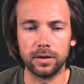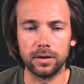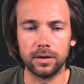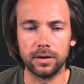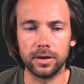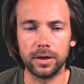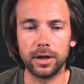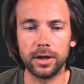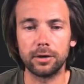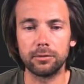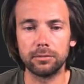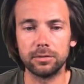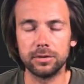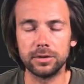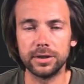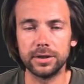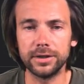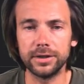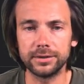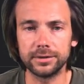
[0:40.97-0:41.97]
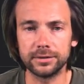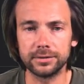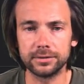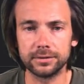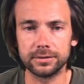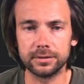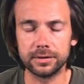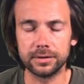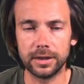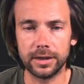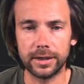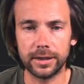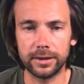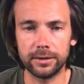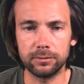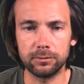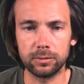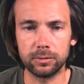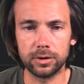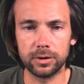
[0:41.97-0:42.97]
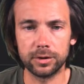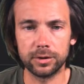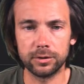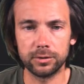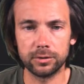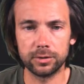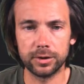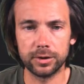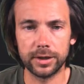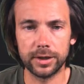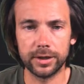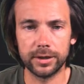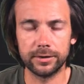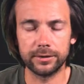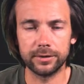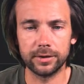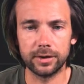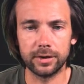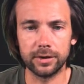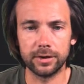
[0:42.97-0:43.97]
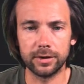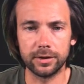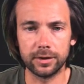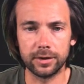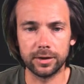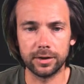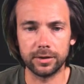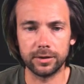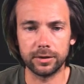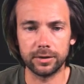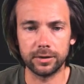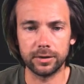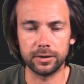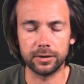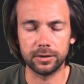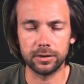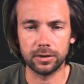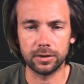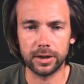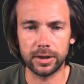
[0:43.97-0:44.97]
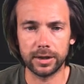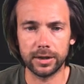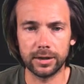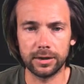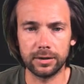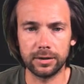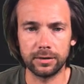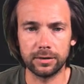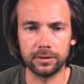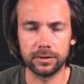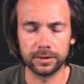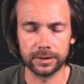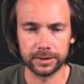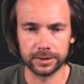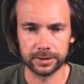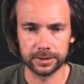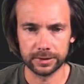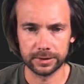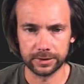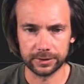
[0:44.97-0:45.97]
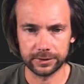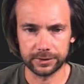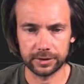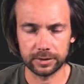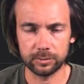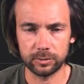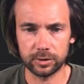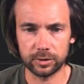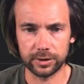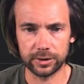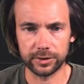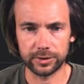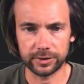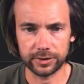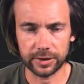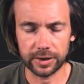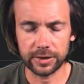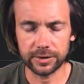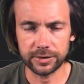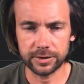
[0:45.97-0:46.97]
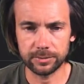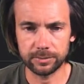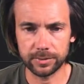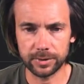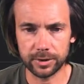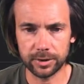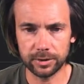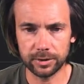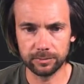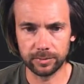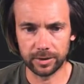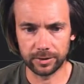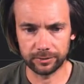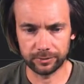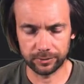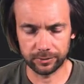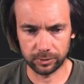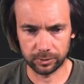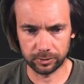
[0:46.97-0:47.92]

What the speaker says: In our release lane, we're going to create another lane similar to staging build, but for